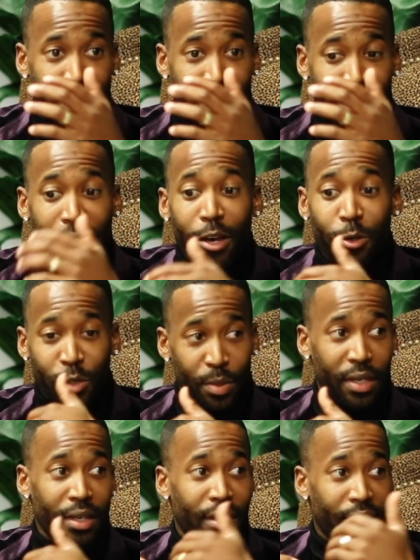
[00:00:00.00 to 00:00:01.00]
tells
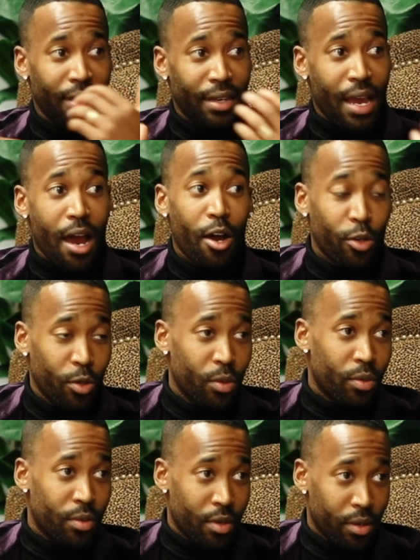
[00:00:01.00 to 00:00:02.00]
me how you're
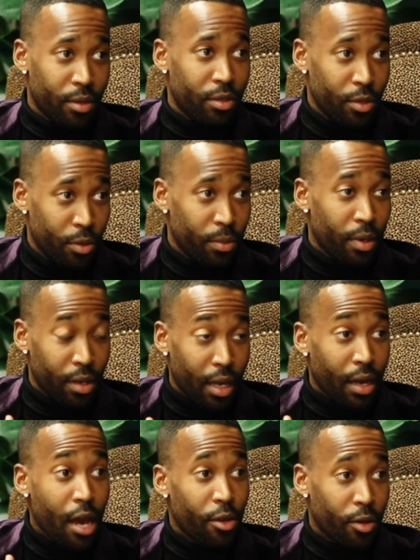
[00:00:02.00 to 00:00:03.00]
gonna do, like
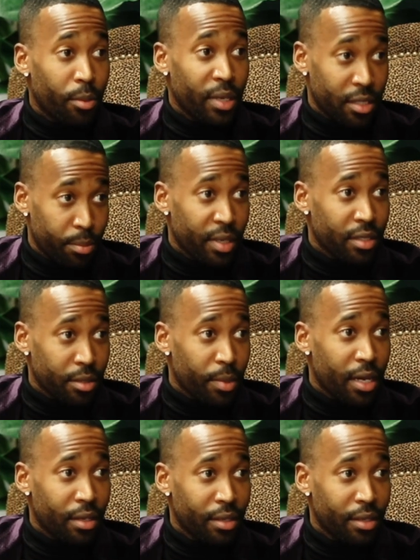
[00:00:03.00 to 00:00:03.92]
how you're gonna be as a businessman.